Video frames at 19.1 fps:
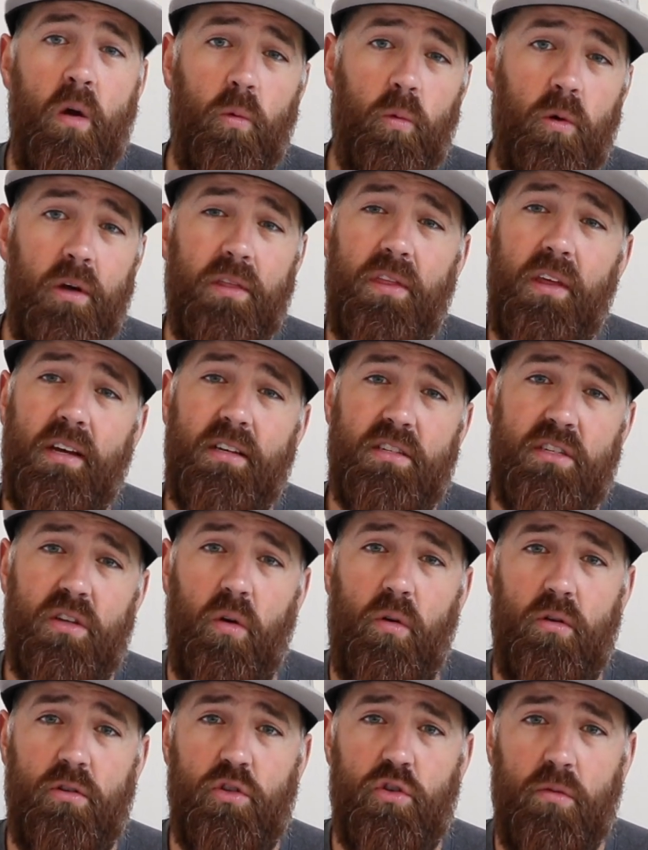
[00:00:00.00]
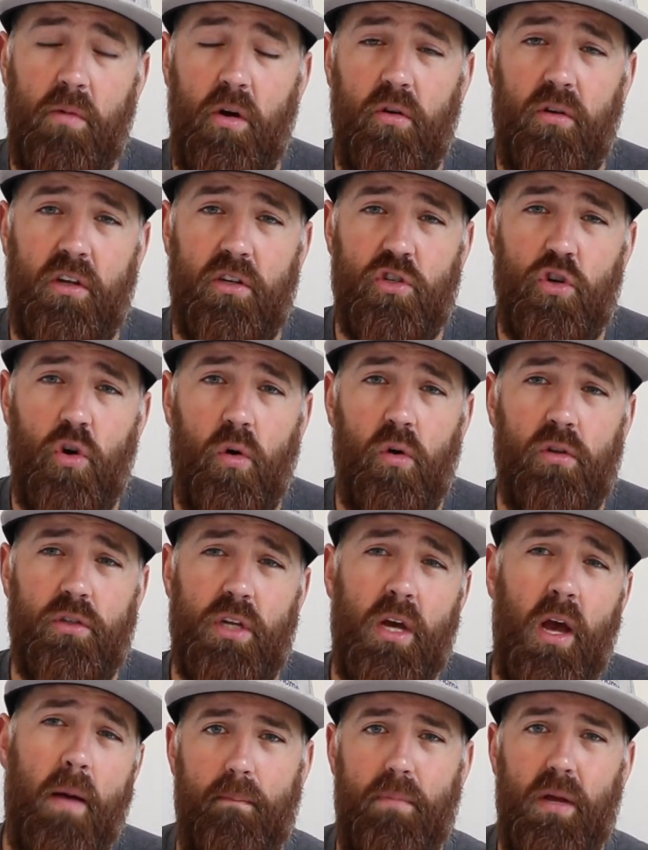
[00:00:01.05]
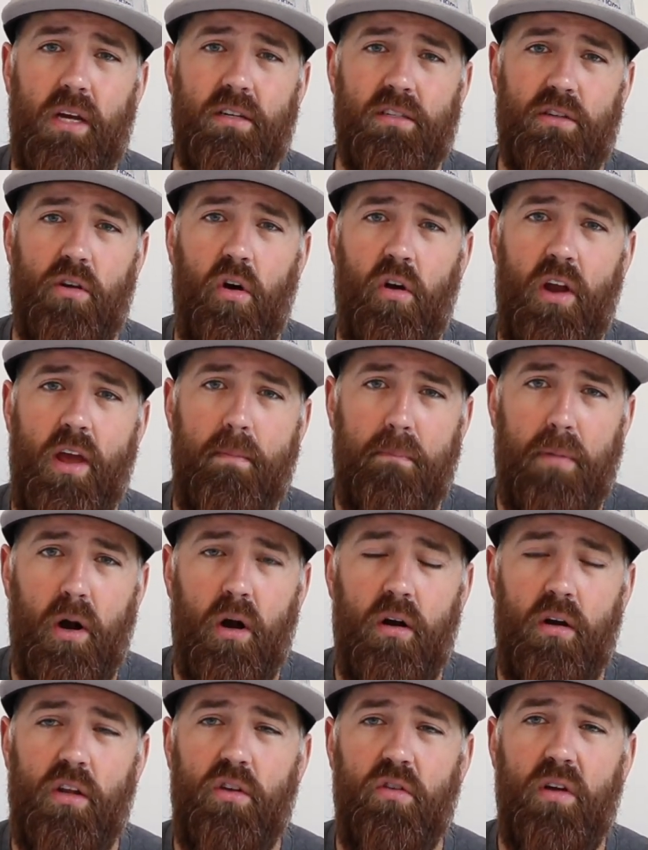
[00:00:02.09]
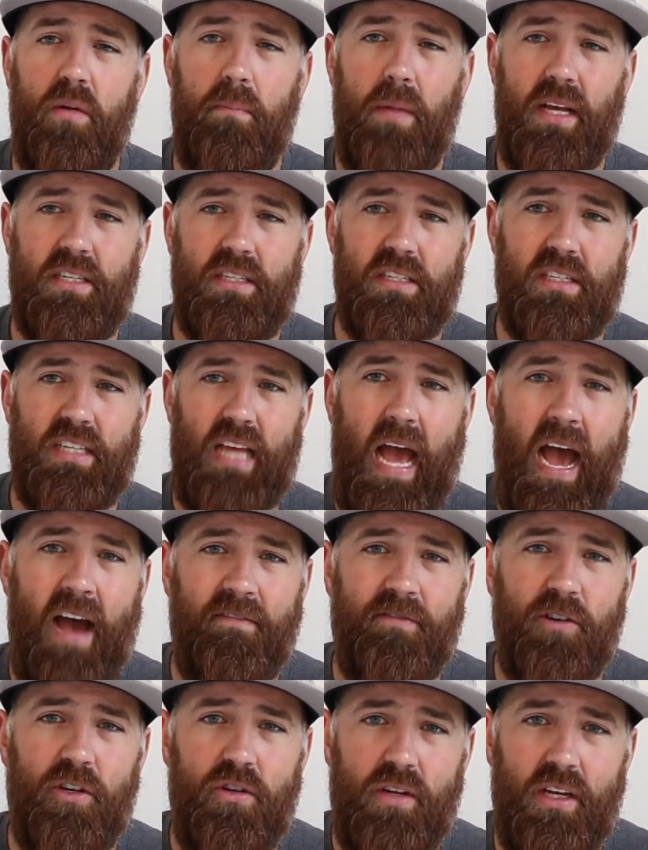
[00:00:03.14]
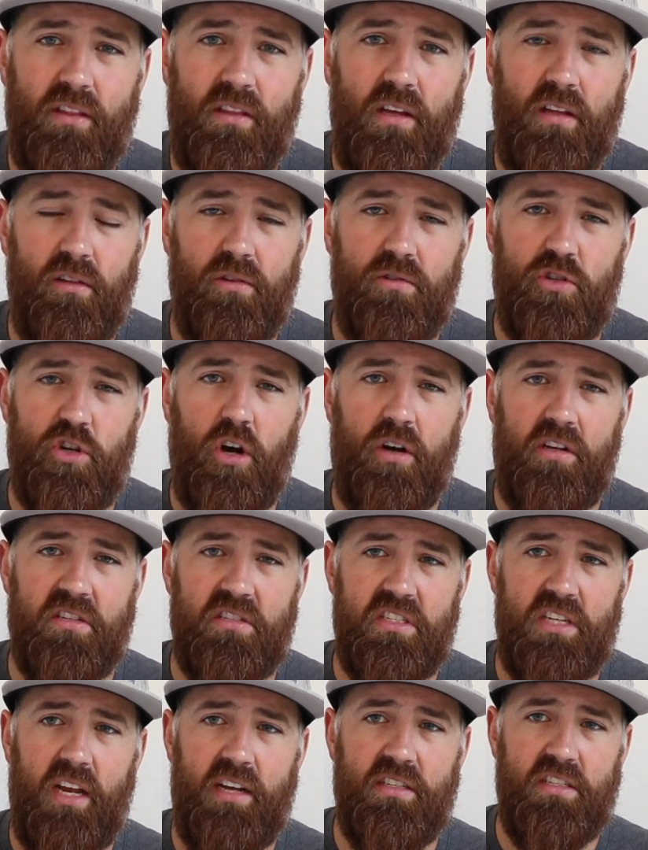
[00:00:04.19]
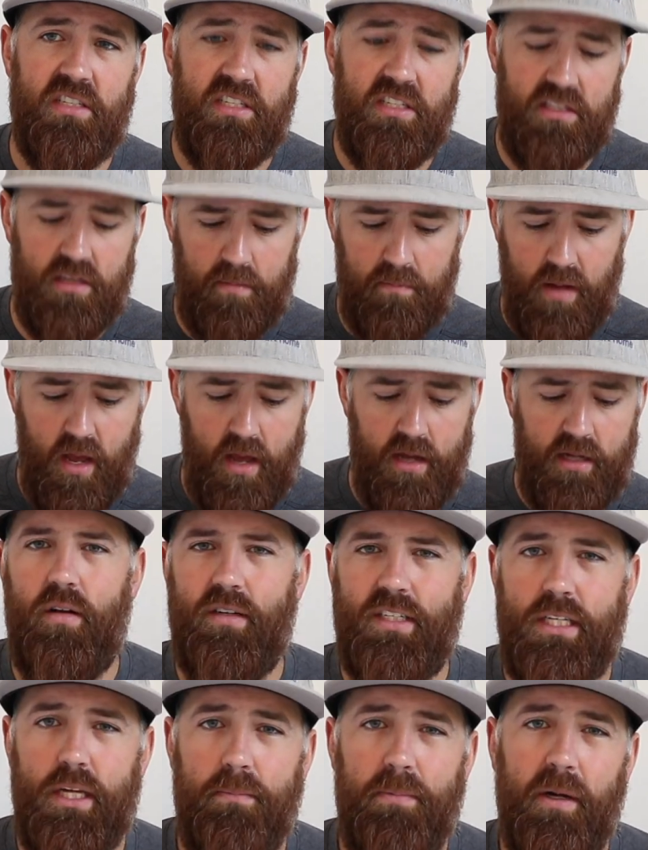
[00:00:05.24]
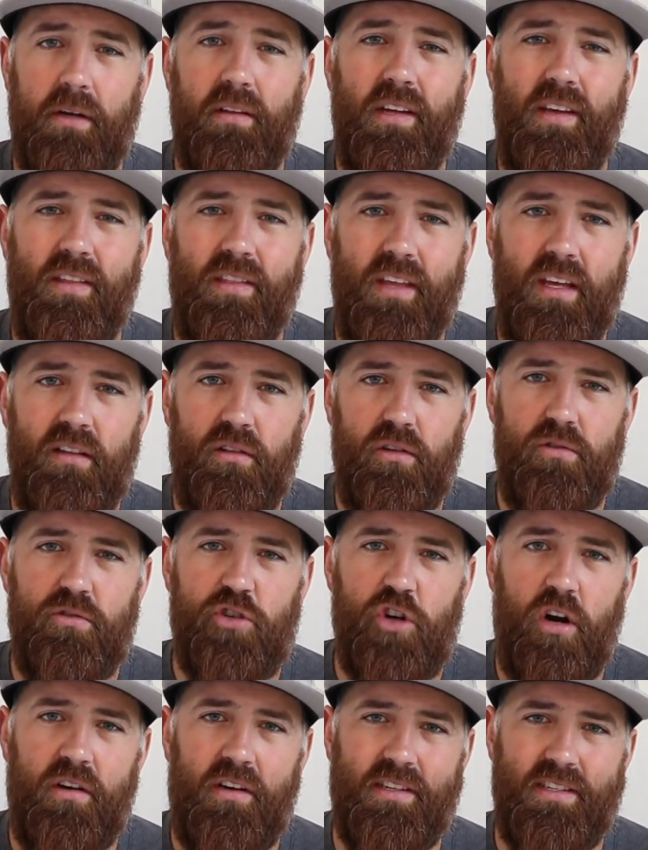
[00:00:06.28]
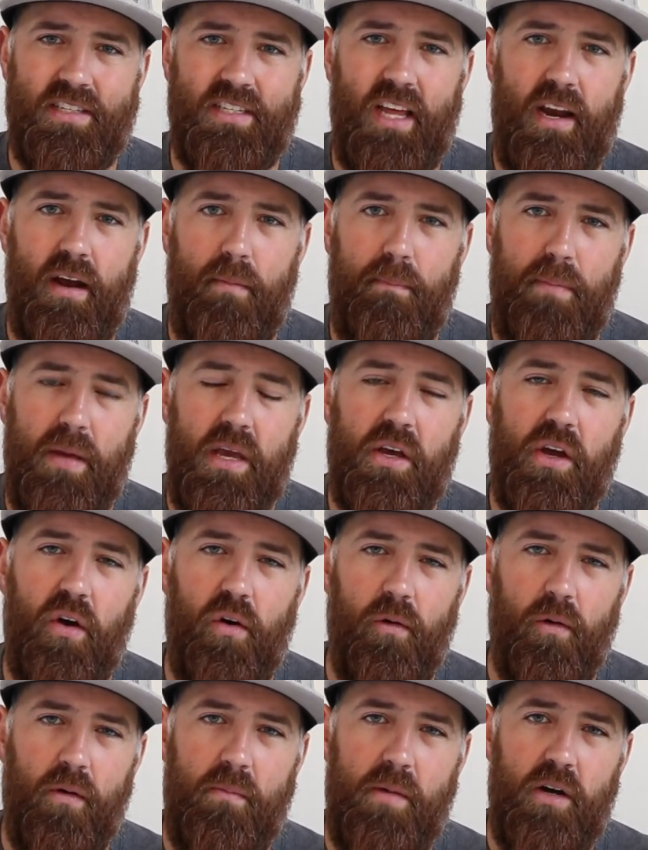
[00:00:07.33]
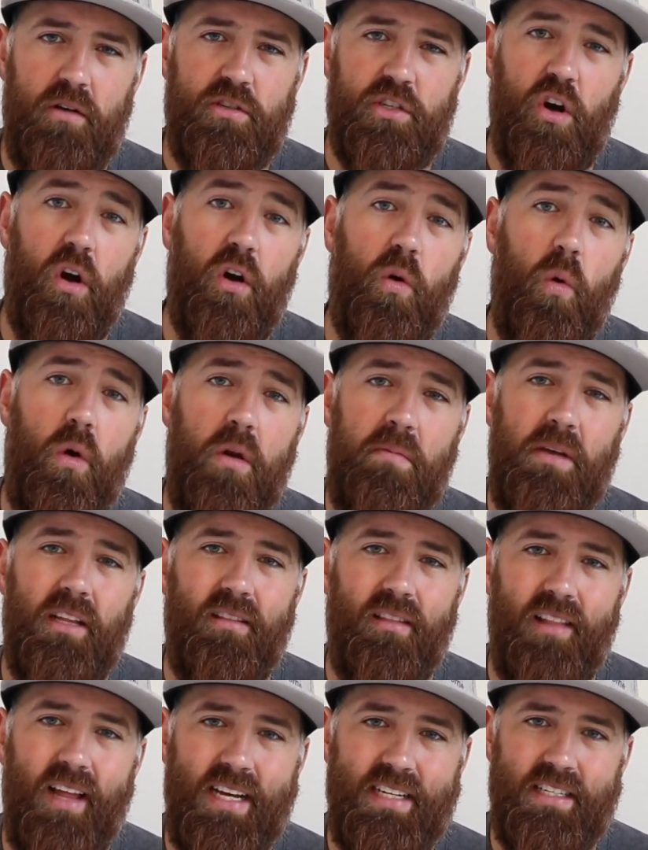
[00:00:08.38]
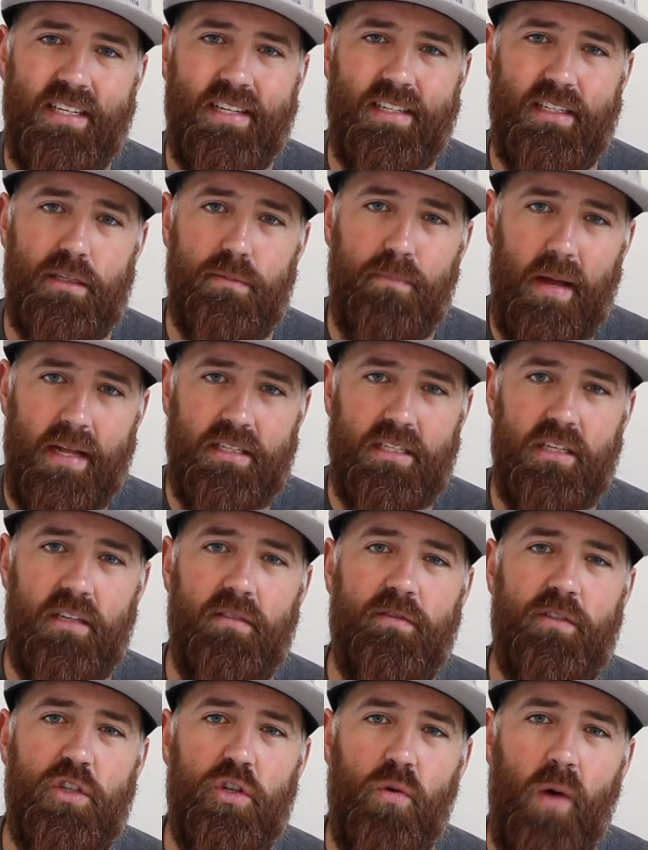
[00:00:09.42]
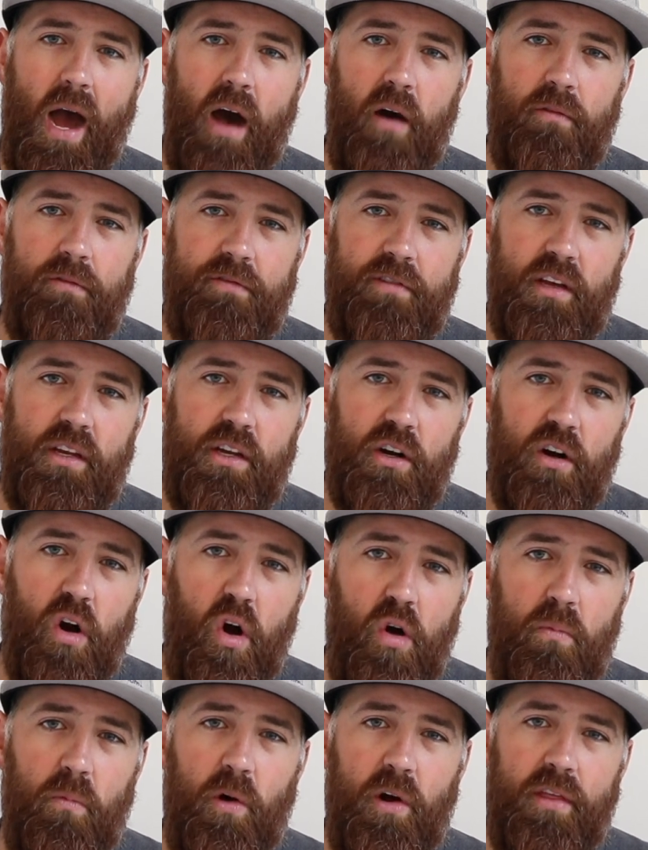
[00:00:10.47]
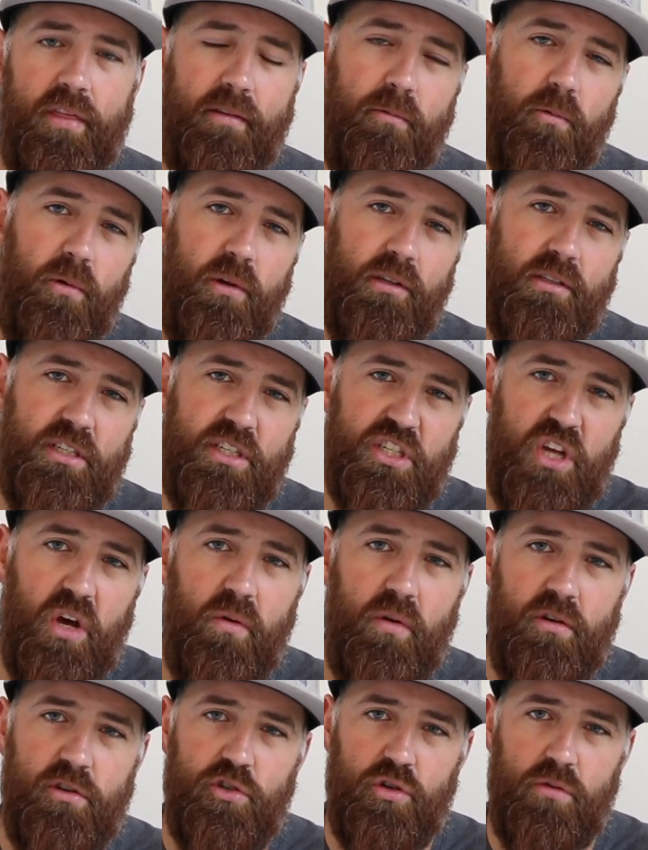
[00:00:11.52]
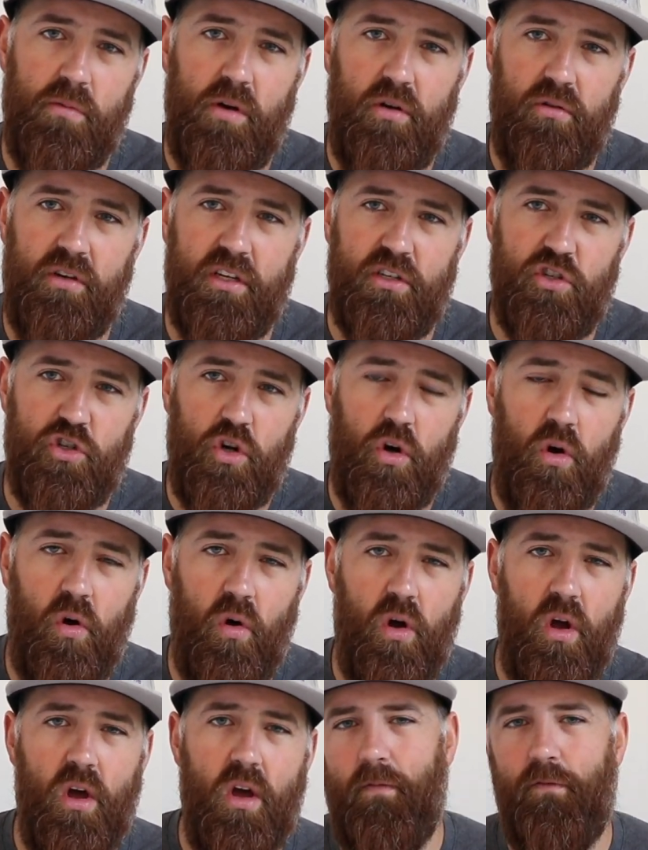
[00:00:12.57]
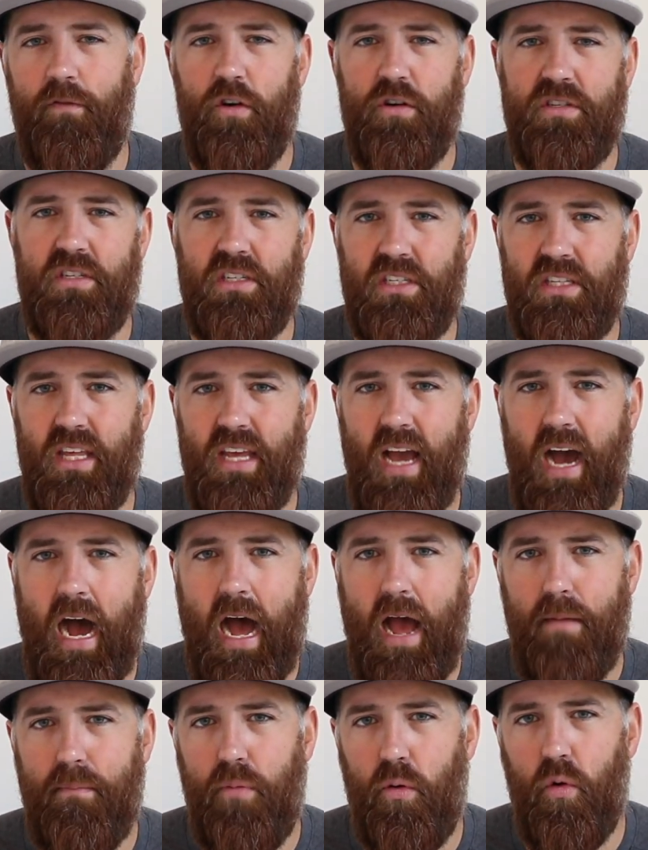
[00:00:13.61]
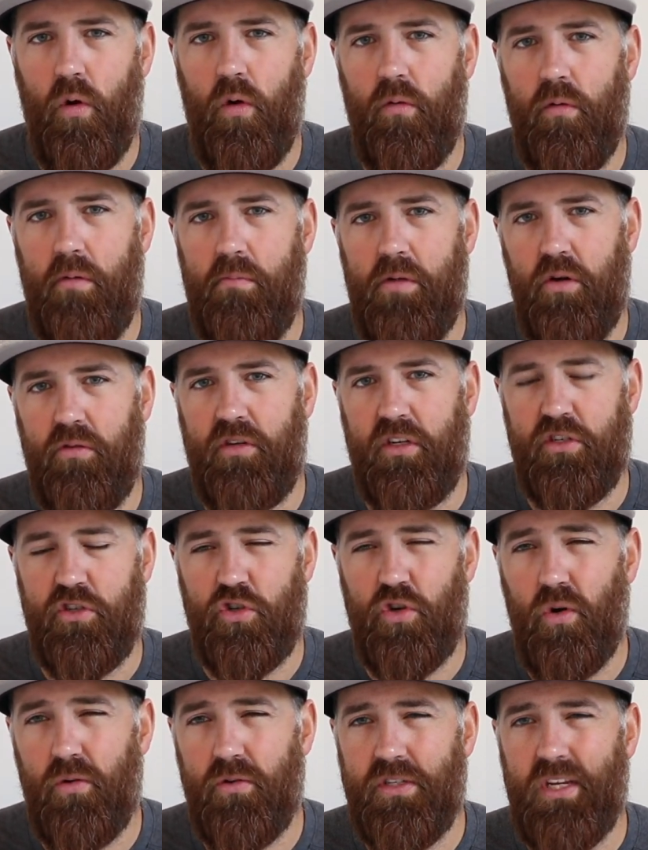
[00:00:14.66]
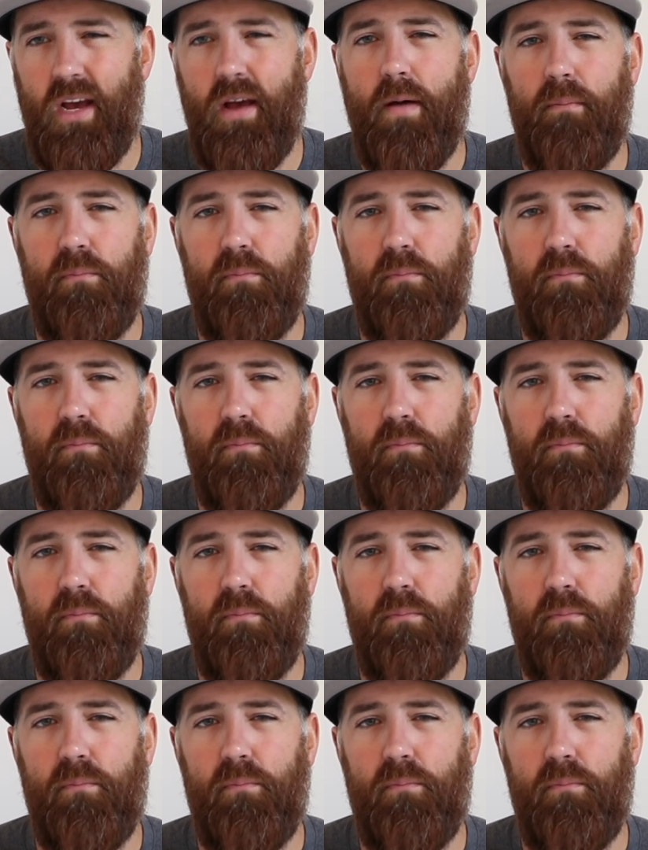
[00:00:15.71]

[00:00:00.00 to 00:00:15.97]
with Sonos remote controls, because on a per unit basis, after you get the Lutron Caseta system, typically the Lutron Caseta Pico remotes are going to be less expensive to outfit your home with with Sonos remote control versus the iPort remote controls.